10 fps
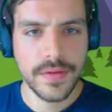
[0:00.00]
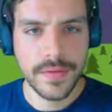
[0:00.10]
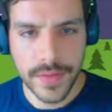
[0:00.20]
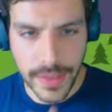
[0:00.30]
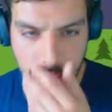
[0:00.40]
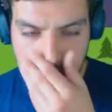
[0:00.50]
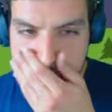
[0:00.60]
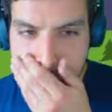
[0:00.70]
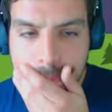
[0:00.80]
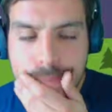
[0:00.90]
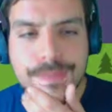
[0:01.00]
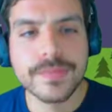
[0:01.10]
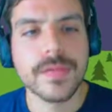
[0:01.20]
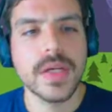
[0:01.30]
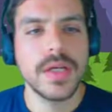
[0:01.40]
Very nice.
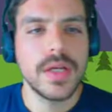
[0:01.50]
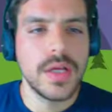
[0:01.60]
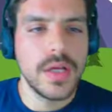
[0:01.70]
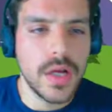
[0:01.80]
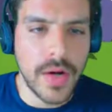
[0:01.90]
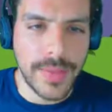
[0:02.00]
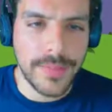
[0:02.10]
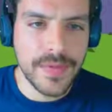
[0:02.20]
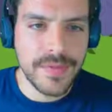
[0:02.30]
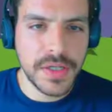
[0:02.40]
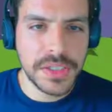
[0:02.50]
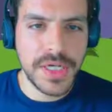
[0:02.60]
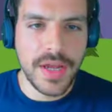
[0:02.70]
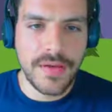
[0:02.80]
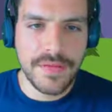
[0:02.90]
All right, the
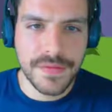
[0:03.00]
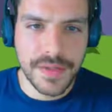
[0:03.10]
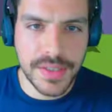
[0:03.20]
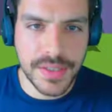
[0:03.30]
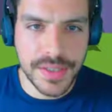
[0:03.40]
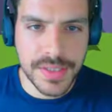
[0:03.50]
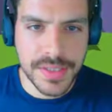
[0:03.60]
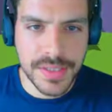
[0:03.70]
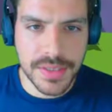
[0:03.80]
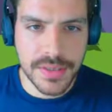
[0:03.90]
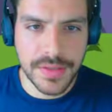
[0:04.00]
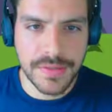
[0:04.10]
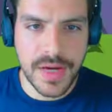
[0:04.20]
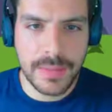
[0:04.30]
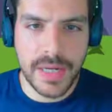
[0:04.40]
function f is
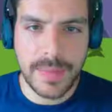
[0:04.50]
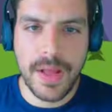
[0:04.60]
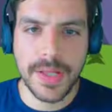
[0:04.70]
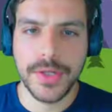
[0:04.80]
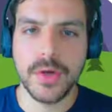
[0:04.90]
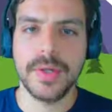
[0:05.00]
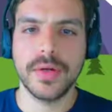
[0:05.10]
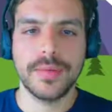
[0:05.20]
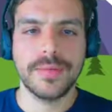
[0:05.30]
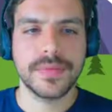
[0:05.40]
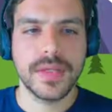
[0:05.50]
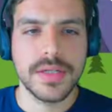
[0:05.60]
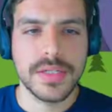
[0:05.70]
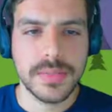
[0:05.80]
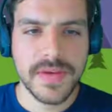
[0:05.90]
defined by a polynomial.
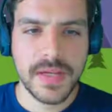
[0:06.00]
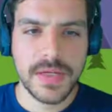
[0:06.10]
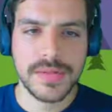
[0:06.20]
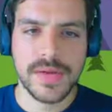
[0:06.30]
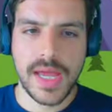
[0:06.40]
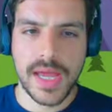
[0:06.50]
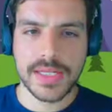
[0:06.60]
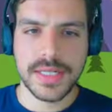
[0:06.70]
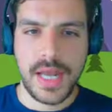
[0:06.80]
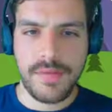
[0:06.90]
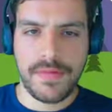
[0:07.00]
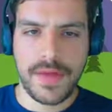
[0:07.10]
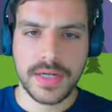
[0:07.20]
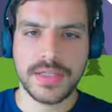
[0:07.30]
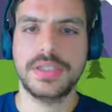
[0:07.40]
Some values of x and f of
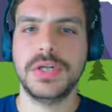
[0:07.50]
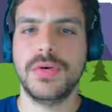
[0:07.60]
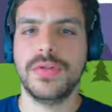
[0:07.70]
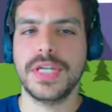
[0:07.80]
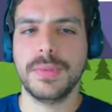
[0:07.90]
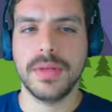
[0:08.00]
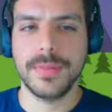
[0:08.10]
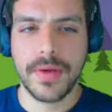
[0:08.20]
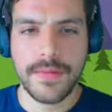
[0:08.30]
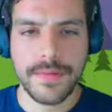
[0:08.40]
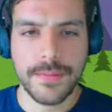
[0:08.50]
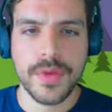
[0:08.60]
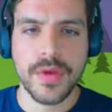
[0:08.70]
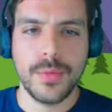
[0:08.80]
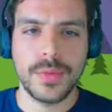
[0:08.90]
x are shown in the table above.
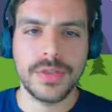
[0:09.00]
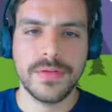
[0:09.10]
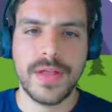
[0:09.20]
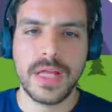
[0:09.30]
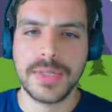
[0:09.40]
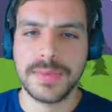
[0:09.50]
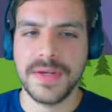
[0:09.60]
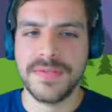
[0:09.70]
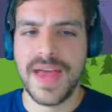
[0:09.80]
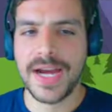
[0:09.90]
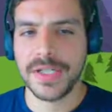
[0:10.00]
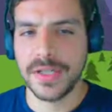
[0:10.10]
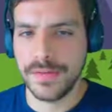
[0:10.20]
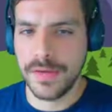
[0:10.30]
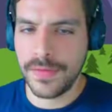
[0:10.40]
Which of the following must be a factor
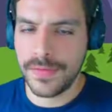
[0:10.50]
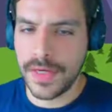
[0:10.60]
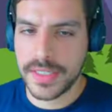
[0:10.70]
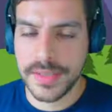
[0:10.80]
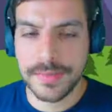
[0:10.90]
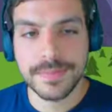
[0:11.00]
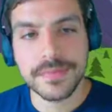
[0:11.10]
of f of x?